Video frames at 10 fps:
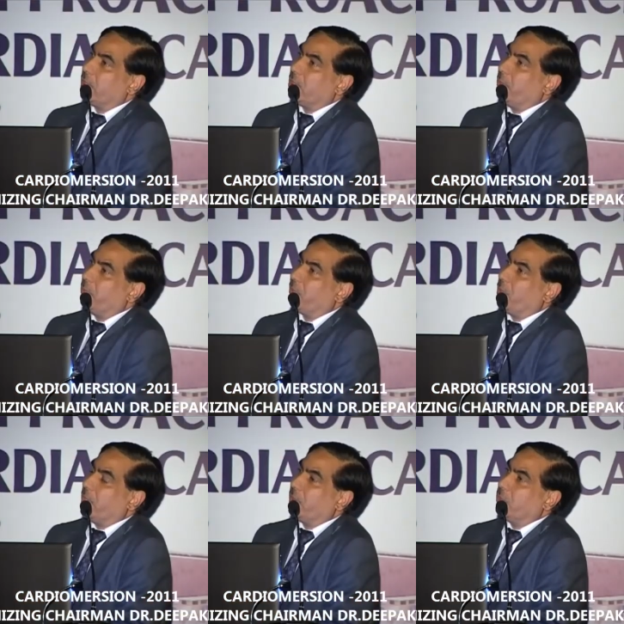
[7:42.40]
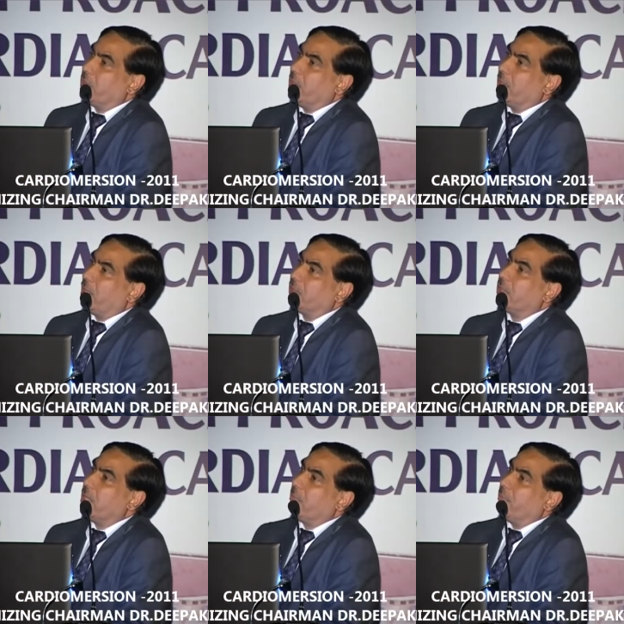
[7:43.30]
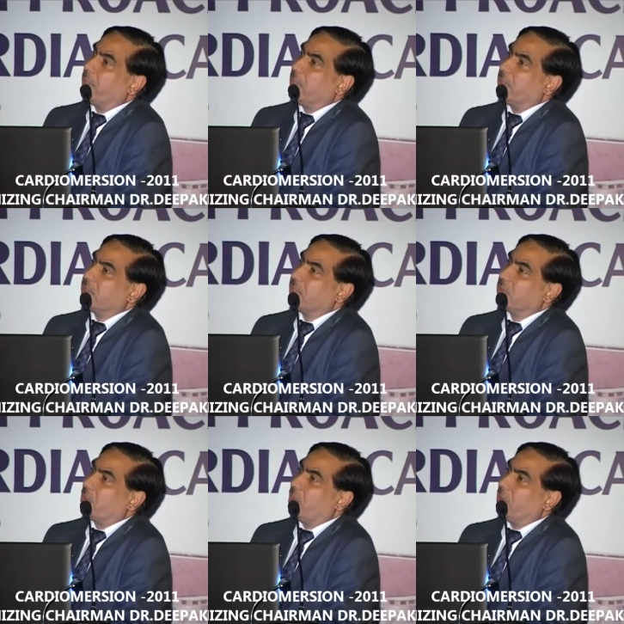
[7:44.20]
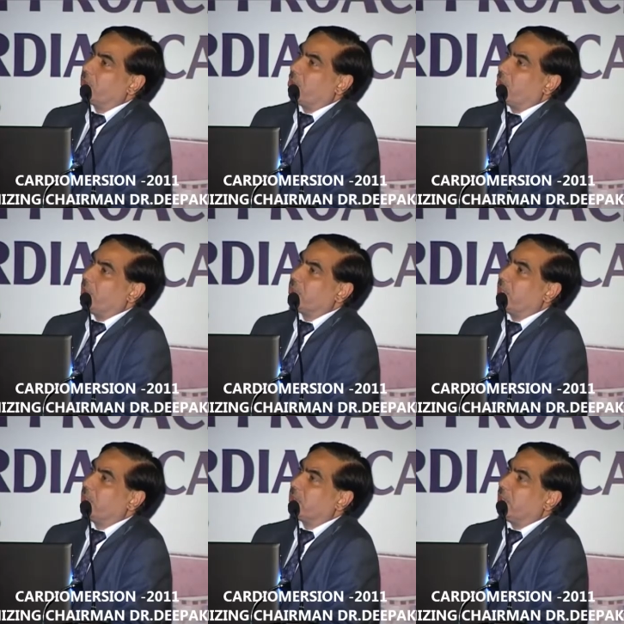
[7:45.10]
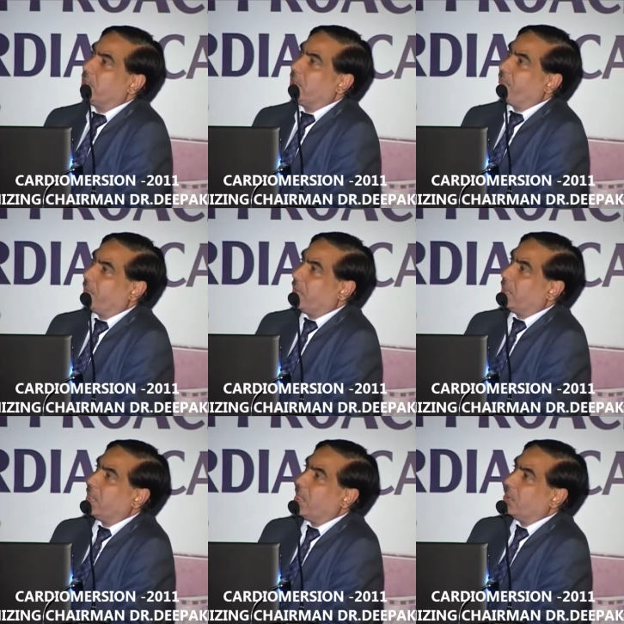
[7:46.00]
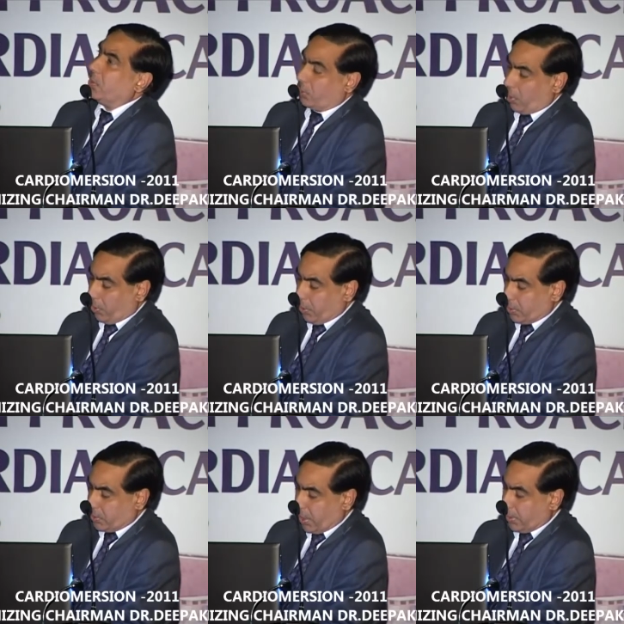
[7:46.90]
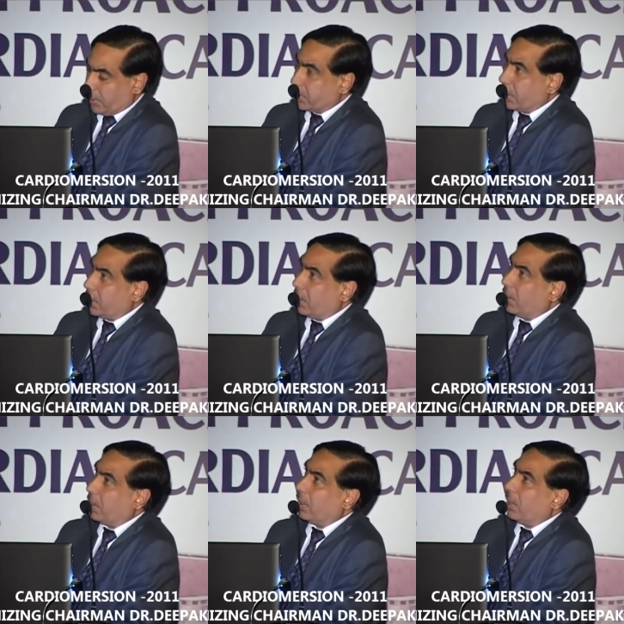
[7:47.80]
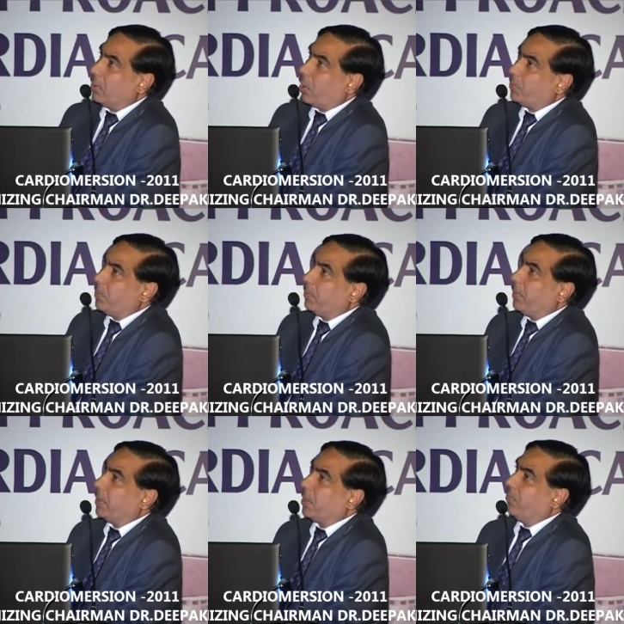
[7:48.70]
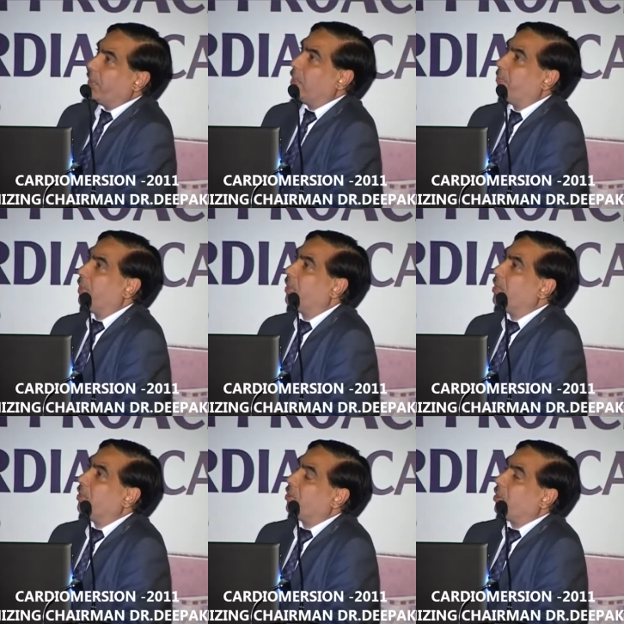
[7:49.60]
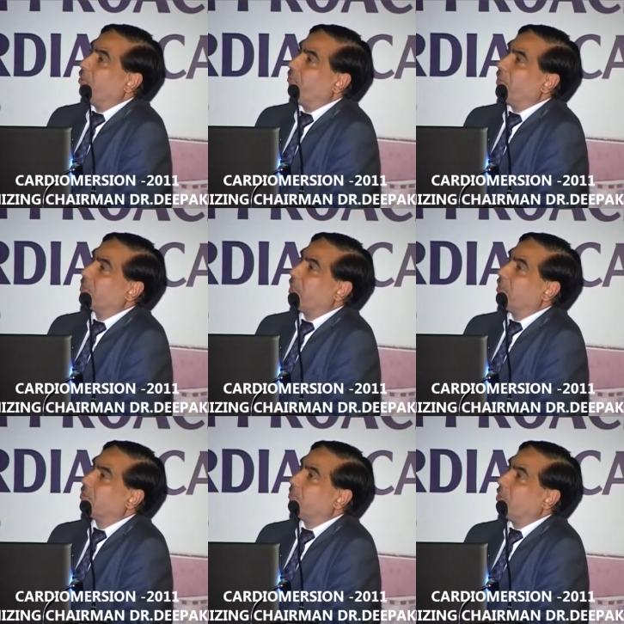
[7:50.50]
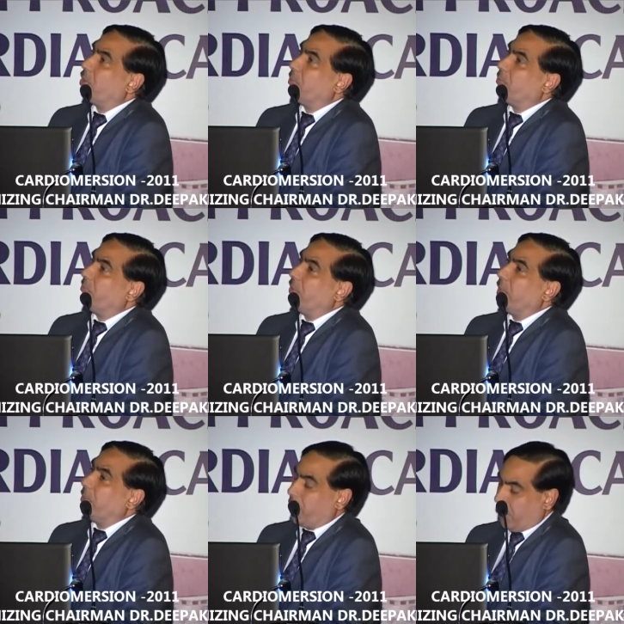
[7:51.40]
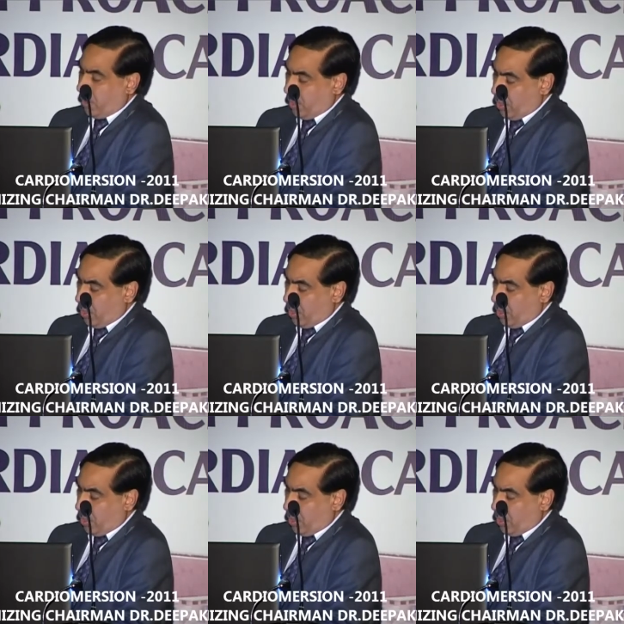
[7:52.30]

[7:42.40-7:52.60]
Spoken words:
atrium may be quite hugely enlarged, making this coronary sinus a little difficult. The coronary sinus anatomy may be a little variable, coronary venous sinus anatomy may be variable.